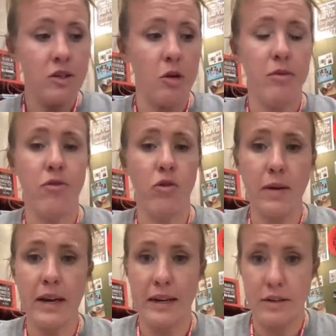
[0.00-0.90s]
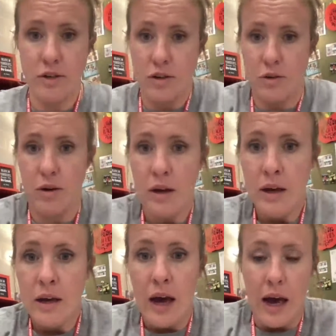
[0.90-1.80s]
So before we get into
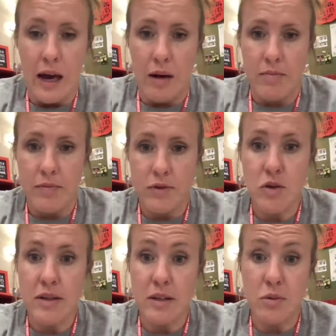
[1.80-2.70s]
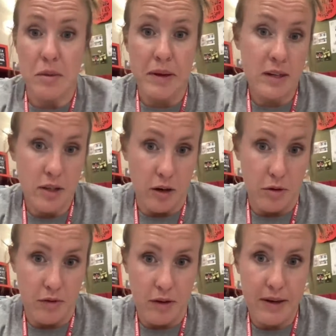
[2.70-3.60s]
doing this with a Pixar
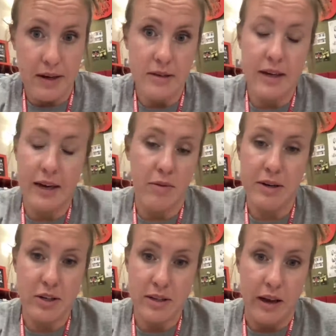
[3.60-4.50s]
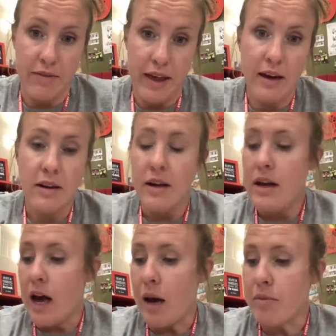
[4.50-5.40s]
movie, because again, we just love that.
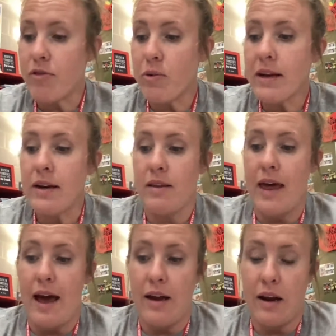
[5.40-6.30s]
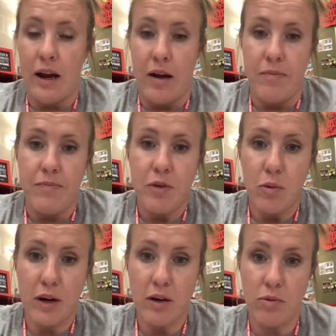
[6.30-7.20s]
Before we get into that,
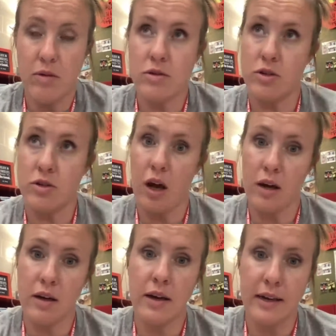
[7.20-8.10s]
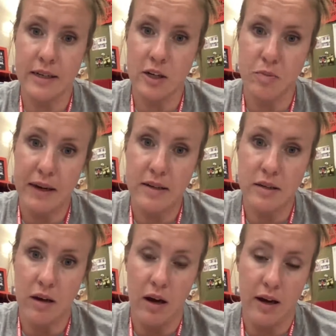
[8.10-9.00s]
we're going to talk and touch
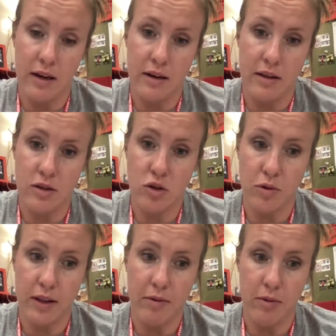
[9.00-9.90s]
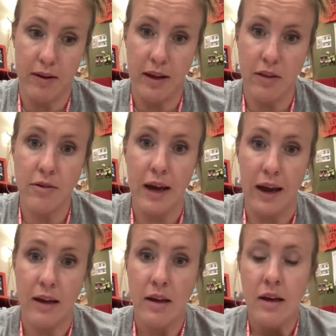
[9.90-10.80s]
base on the story that we read the other
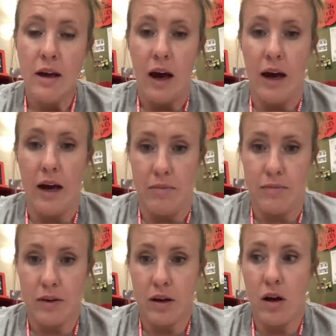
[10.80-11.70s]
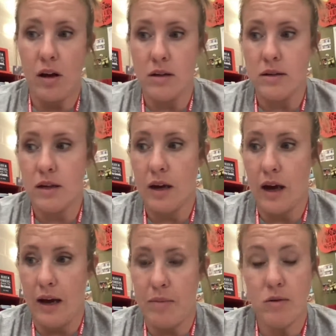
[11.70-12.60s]
day called
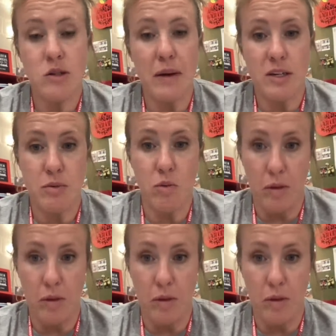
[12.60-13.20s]
A Respectable